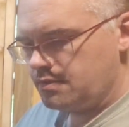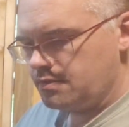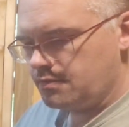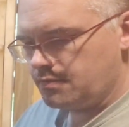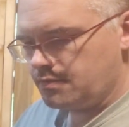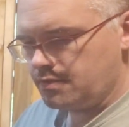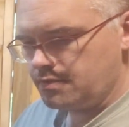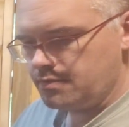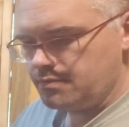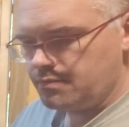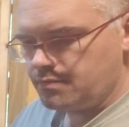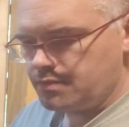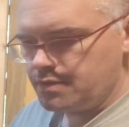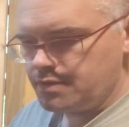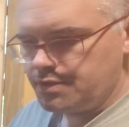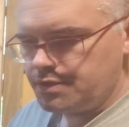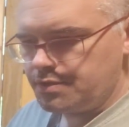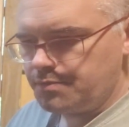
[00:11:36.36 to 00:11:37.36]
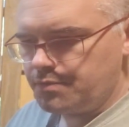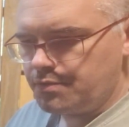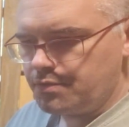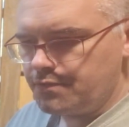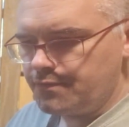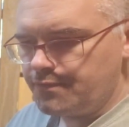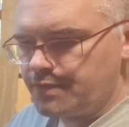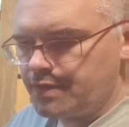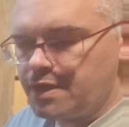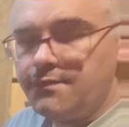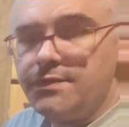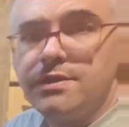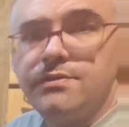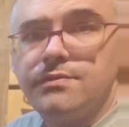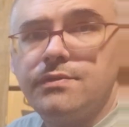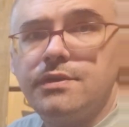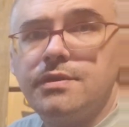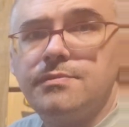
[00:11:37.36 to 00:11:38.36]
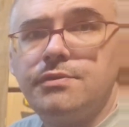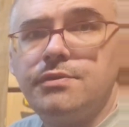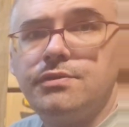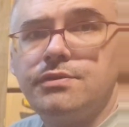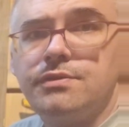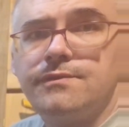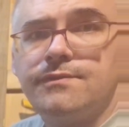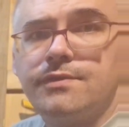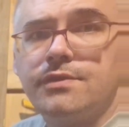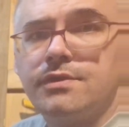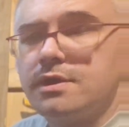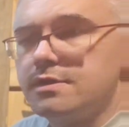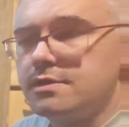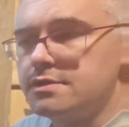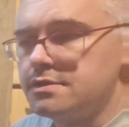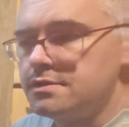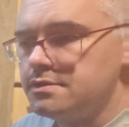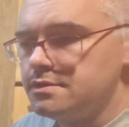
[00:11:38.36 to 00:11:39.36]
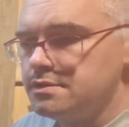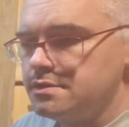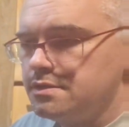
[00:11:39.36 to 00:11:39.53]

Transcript: One is the 0.5. That's what I'm using for color.